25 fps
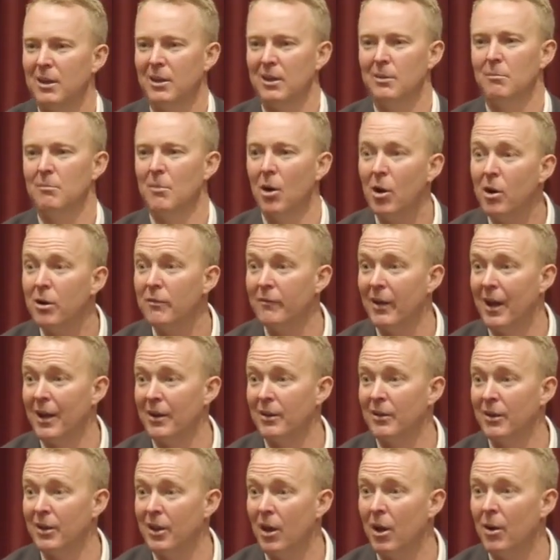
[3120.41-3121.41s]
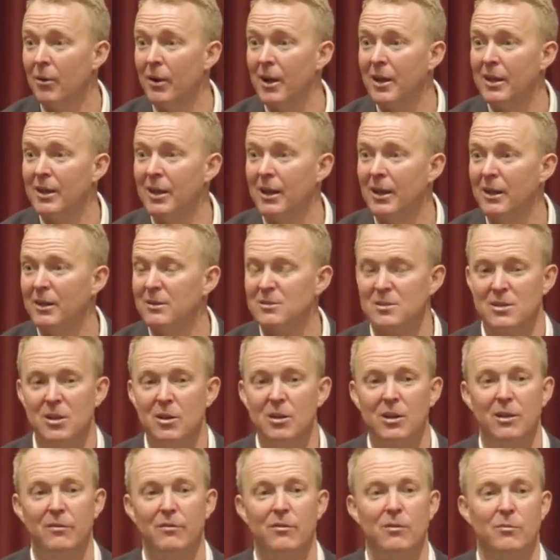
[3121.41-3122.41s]
you're motivated to go, aren't you? It's no
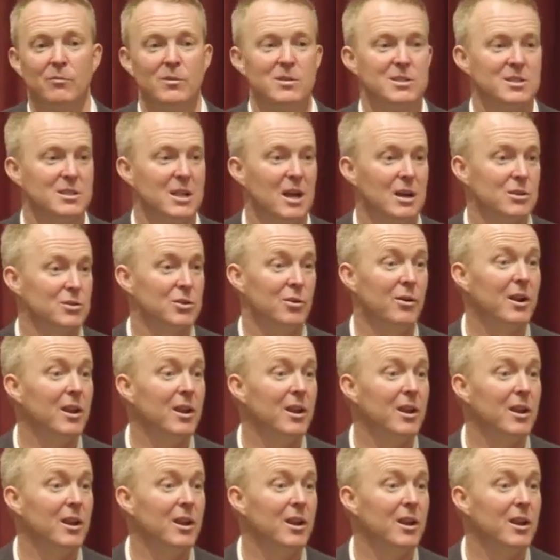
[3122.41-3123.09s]
different with sales or